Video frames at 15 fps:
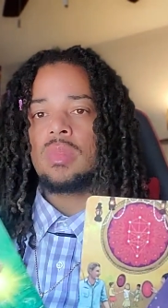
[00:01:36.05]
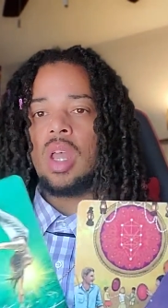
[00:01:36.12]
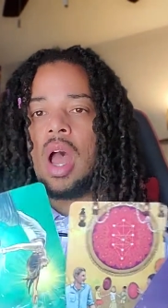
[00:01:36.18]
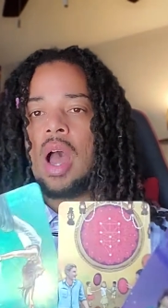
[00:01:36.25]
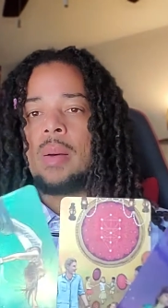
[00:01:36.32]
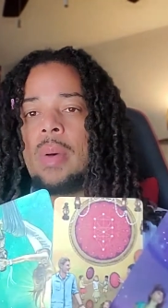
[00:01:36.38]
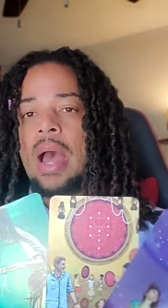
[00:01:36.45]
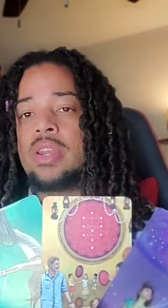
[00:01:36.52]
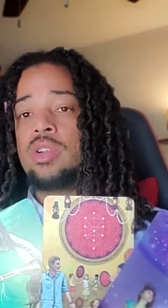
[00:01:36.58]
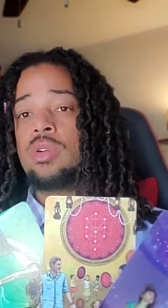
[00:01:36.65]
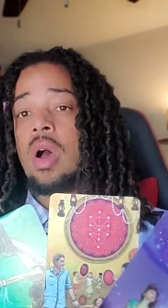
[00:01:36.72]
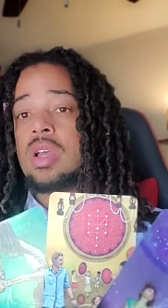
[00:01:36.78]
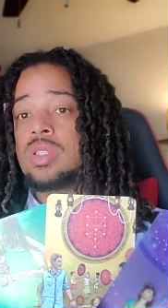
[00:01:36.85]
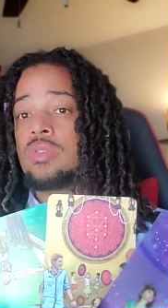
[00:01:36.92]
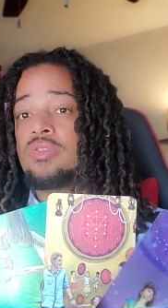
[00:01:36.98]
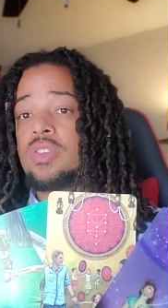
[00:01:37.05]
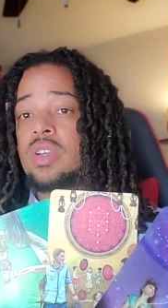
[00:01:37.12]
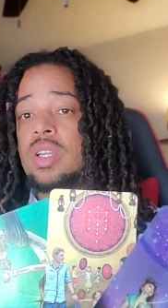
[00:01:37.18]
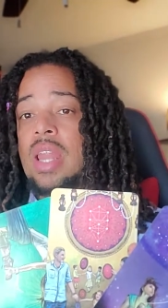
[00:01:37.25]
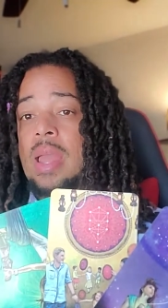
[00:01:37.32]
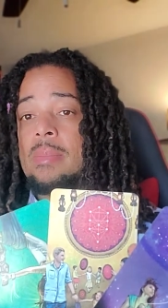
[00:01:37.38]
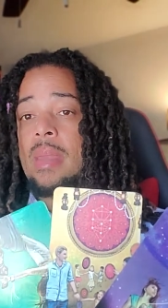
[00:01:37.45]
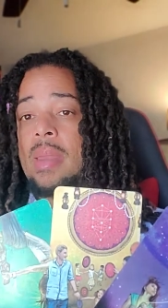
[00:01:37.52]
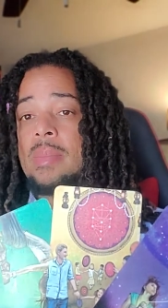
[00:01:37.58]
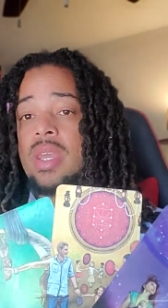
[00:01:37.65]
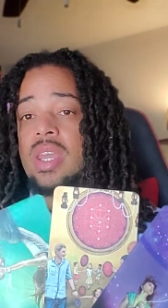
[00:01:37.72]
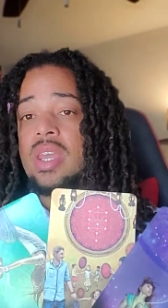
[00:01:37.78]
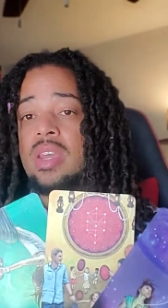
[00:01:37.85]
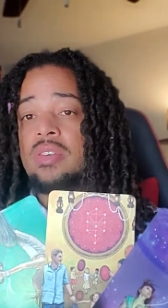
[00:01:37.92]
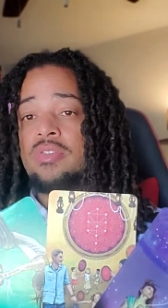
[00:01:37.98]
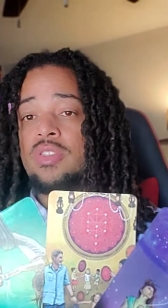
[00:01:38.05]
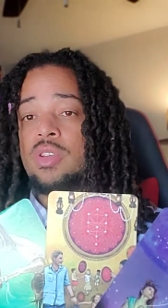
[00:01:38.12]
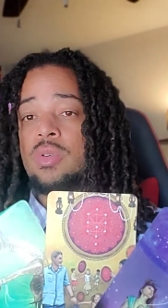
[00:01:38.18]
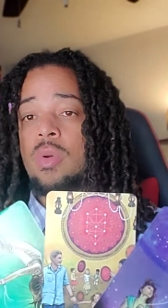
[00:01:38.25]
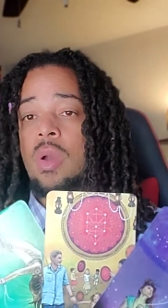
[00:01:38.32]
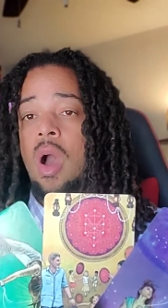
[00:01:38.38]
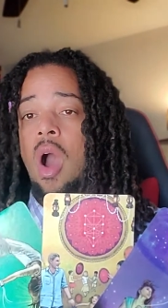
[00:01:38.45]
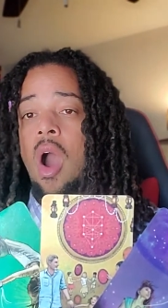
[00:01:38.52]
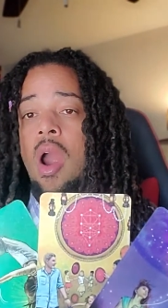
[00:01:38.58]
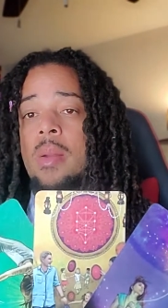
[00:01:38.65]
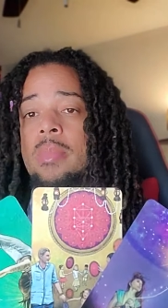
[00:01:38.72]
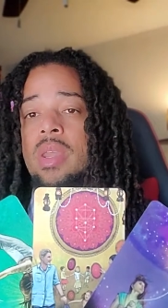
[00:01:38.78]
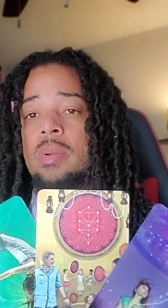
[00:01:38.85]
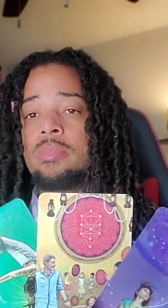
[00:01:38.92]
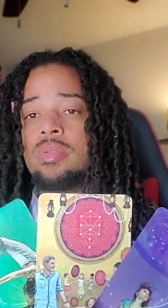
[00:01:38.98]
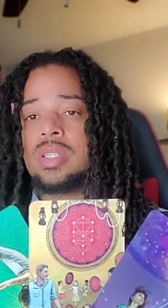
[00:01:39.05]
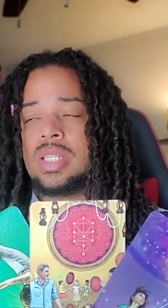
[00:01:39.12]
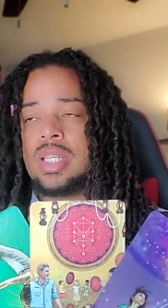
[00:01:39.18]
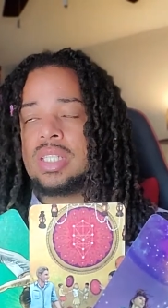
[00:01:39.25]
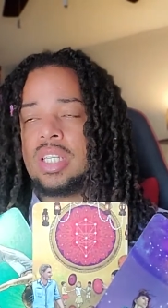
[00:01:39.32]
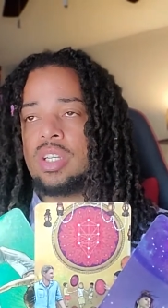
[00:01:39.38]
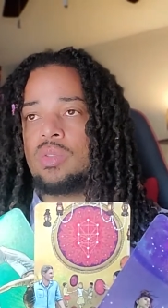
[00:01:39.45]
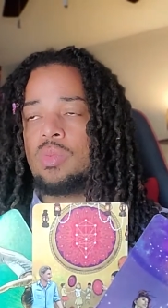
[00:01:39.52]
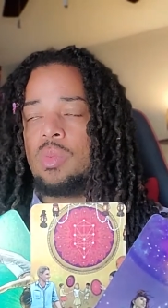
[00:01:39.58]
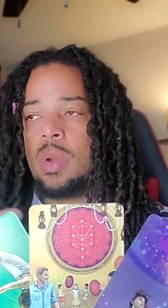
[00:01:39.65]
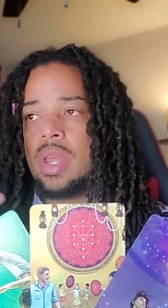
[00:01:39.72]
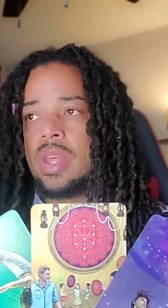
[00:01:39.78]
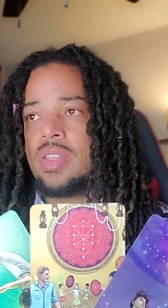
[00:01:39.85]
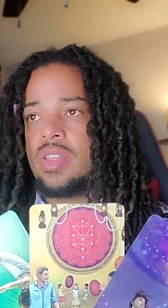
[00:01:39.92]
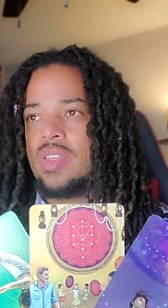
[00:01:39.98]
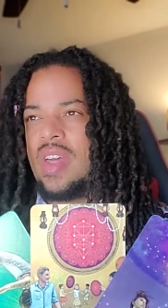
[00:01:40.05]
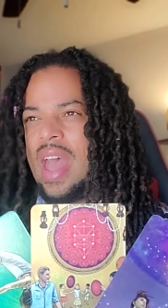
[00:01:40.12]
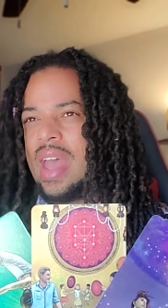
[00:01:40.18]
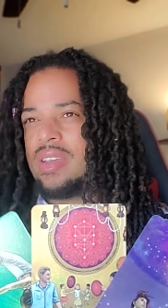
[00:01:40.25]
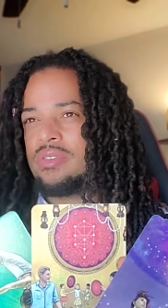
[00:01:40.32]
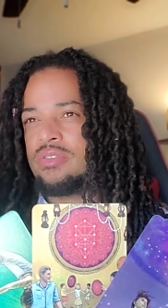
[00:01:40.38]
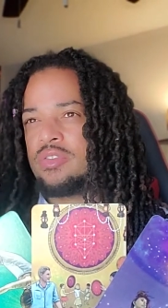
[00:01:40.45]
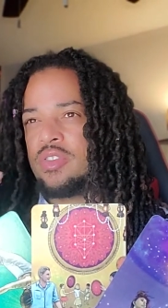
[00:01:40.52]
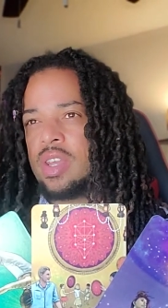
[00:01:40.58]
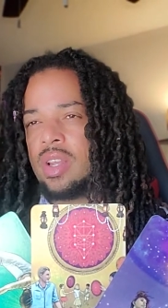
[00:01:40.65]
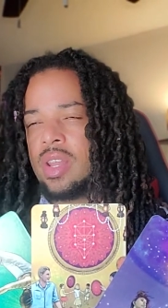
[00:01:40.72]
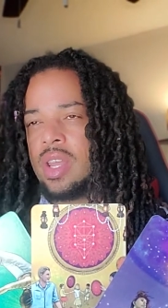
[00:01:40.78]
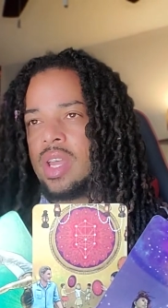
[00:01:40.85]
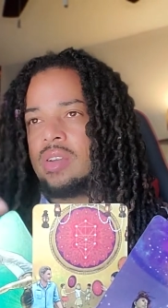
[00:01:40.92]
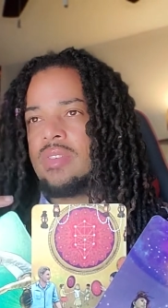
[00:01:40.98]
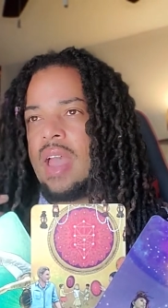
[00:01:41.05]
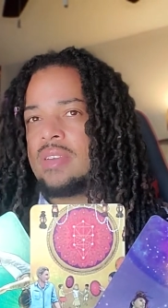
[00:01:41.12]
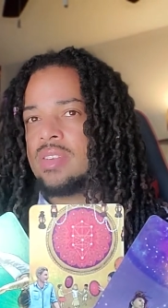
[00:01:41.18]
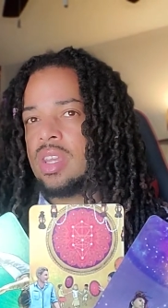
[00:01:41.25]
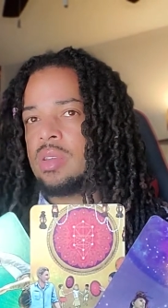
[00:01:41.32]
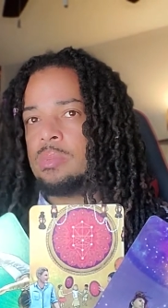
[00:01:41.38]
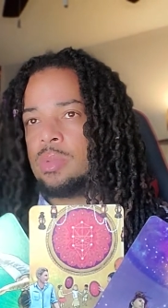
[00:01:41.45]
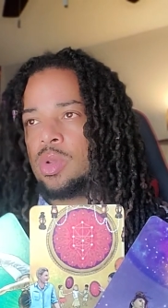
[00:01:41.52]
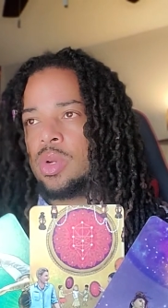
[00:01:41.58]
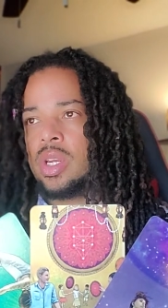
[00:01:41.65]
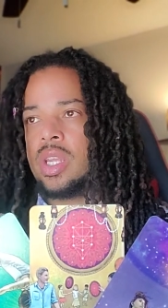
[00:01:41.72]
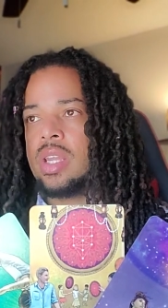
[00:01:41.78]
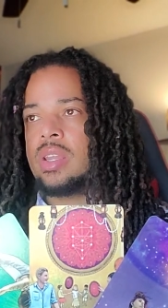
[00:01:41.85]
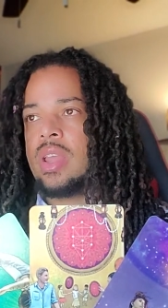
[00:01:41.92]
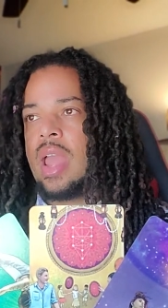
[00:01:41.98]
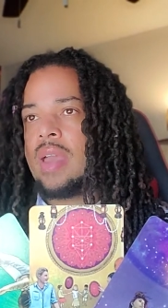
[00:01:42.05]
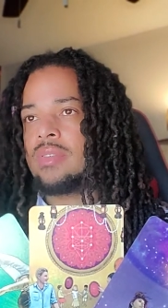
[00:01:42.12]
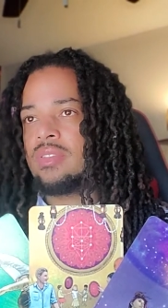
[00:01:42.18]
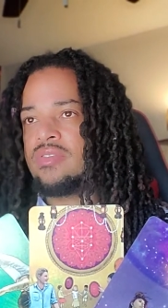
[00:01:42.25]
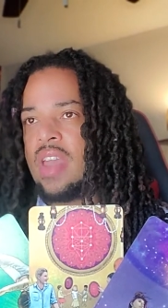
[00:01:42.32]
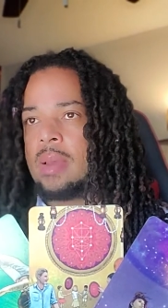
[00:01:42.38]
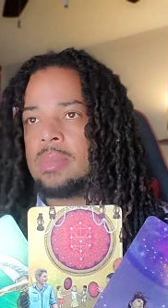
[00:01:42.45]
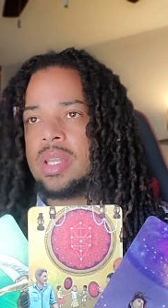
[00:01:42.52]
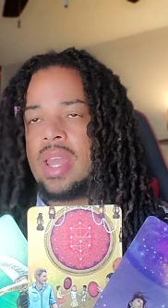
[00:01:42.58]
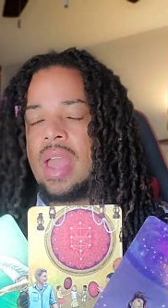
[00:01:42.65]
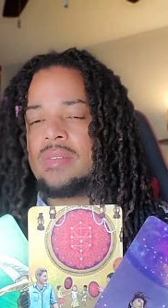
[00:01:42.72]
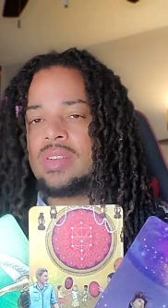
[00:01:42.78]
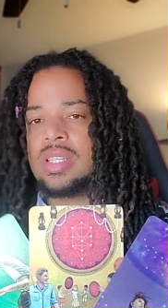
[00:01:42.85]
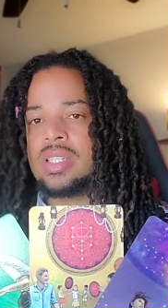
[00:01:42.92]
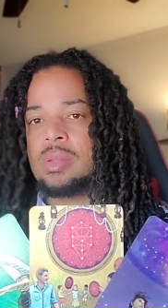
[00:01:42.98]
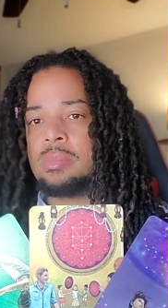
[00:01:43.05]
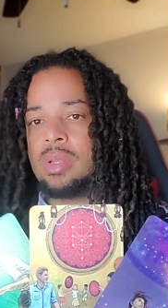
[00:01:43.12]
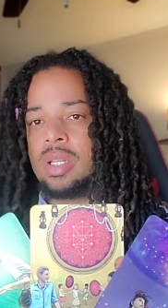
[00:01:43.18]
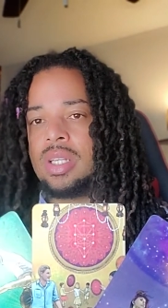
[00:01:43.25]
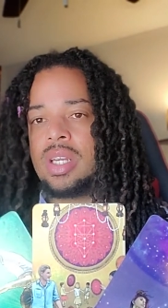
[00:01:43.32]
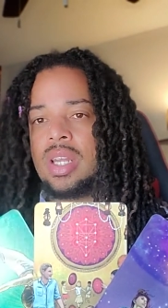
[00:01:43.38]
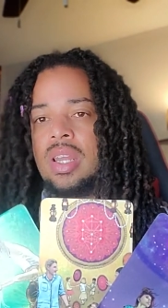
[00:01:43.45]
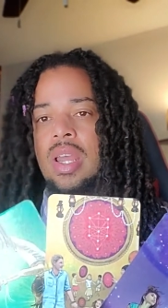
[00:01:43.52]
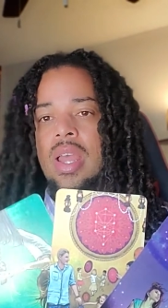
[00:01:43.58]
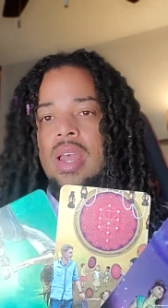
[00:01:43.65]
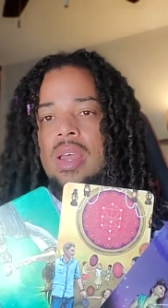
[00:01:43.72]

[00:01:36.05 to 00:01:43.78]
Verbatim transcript: Um, I do also feel like maybe if you are being presented with that feeling of having community, having family, having stability,